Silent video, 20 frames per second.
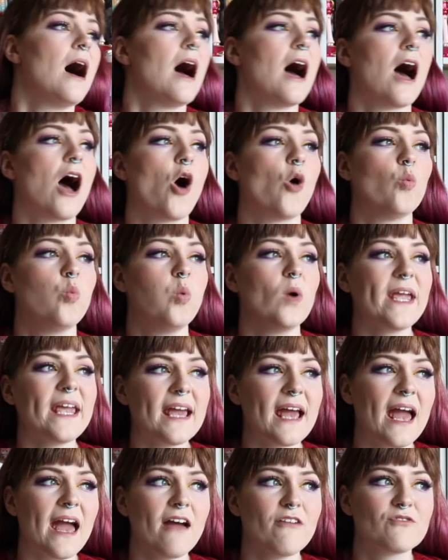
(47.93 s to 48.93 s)
uh,
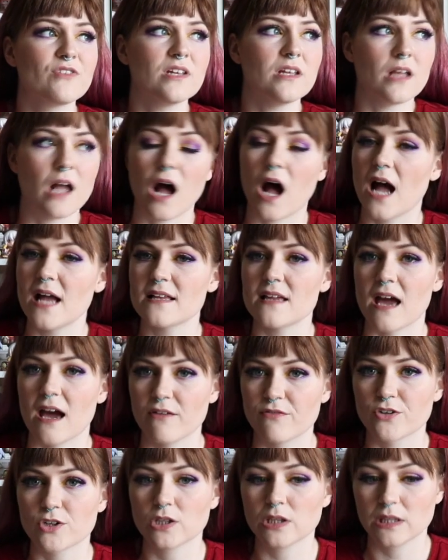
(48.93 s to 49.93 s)
we have not
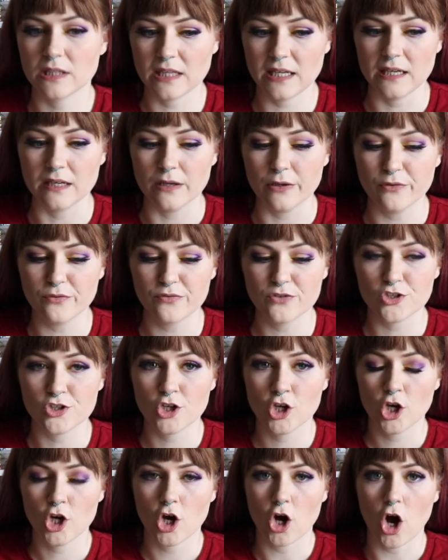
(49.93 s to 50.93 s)
ever lived
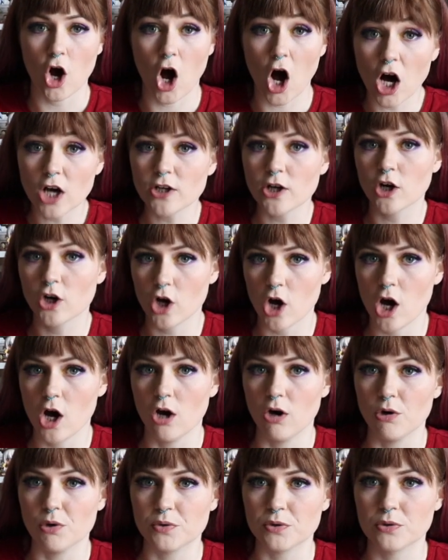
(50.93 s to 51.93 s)
on our
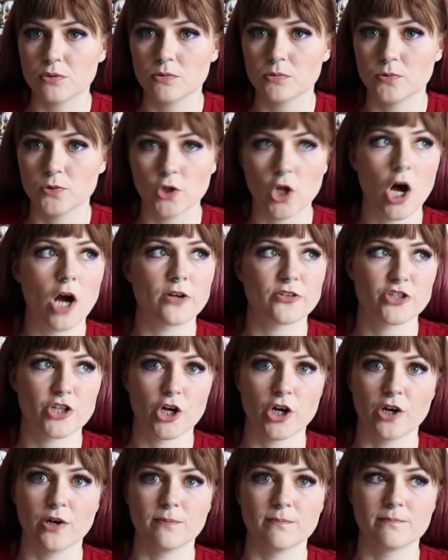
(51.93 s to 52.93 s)
own long
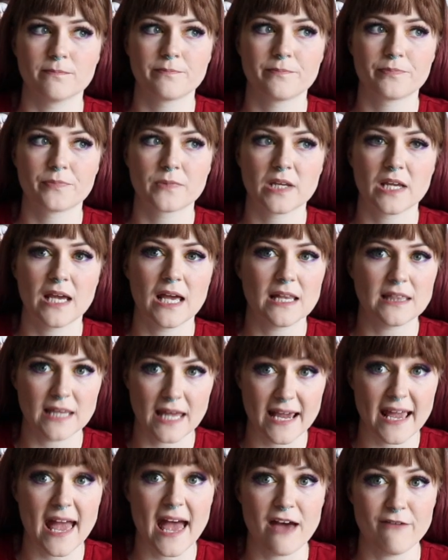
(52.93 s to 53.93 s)
term,
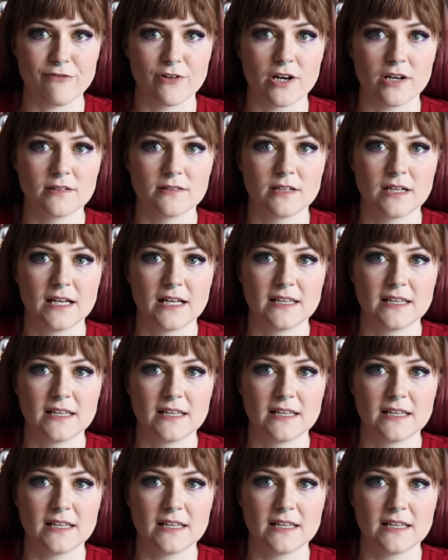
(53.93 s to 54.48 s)
like ever.